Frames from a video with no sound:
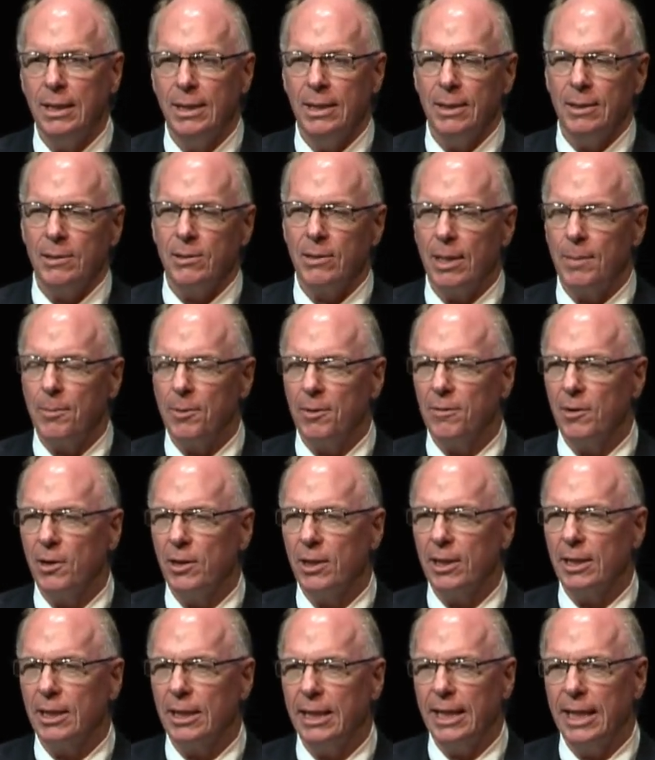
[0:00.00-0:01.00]
Some are
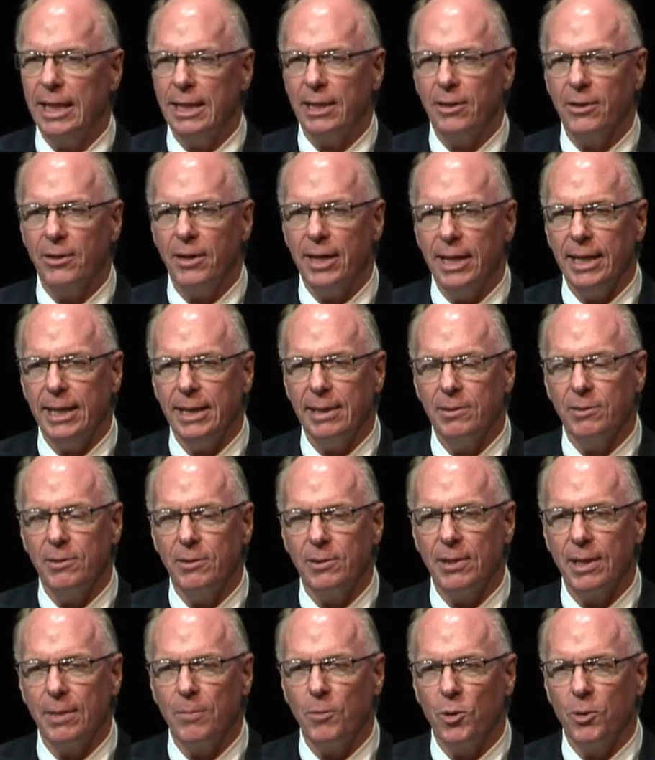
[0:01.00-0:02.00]
vertically integrated.
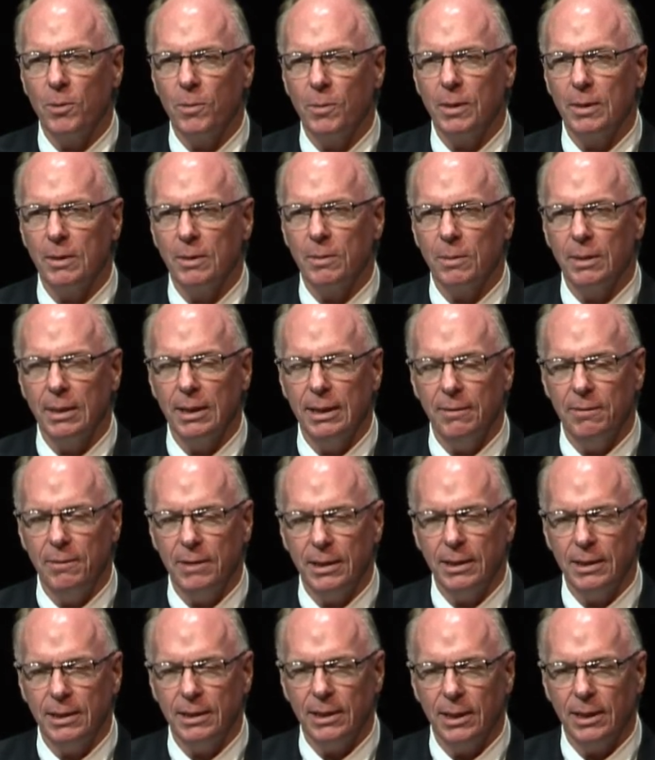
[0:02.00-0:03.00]
Some live
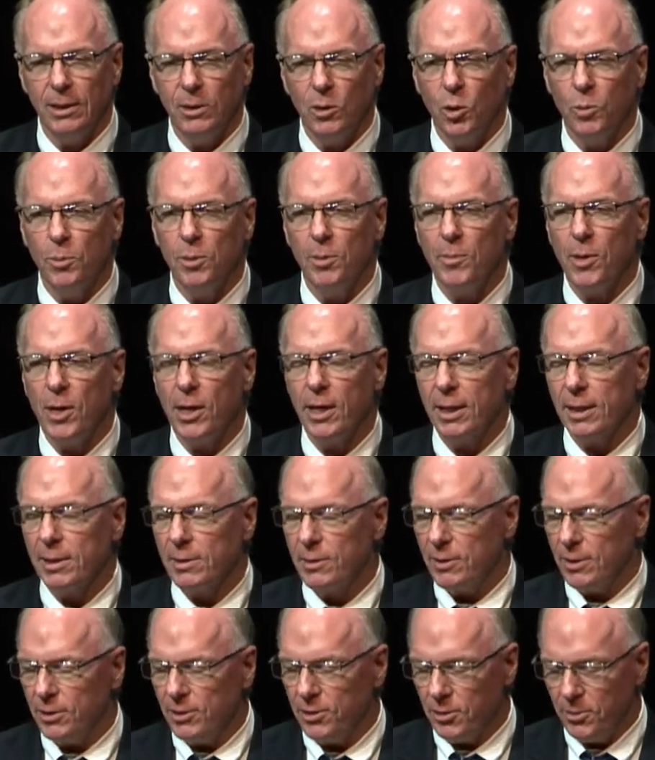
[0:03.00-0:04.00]
in open market
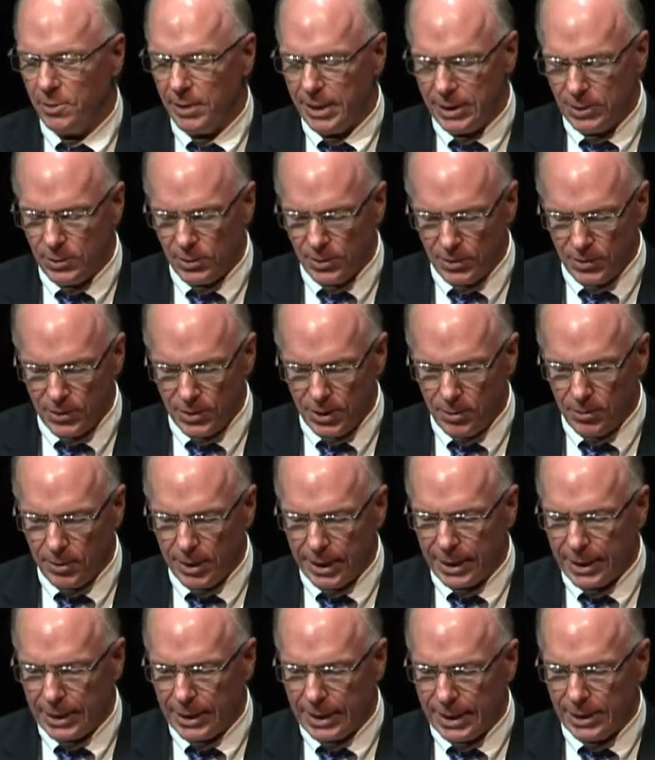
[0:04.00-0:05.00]
situations,
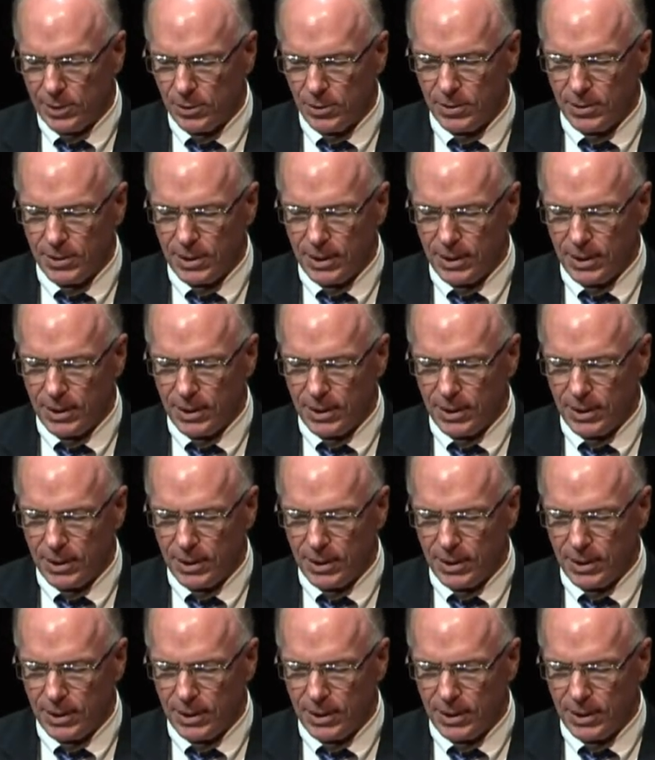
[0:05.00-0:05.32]
deregulations.